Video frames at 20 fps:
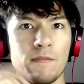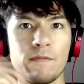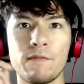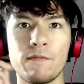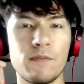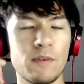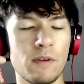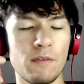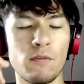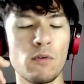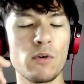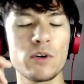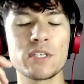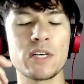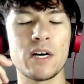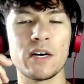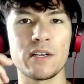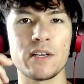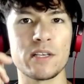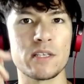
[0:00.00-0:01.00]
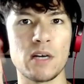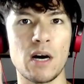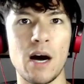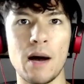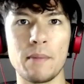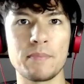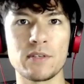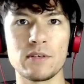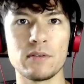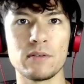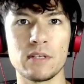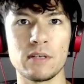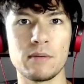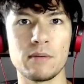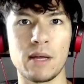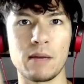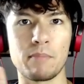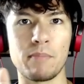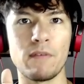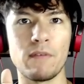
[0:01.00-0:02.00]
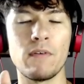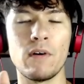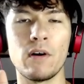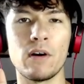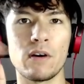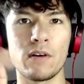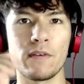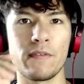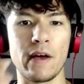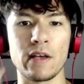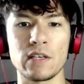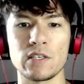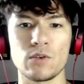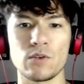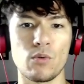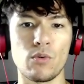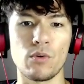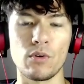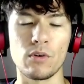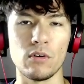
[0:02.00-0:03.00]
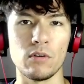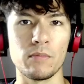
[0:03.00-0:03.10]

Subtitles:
the worst card is absolutely like by far Thassa's Oracle,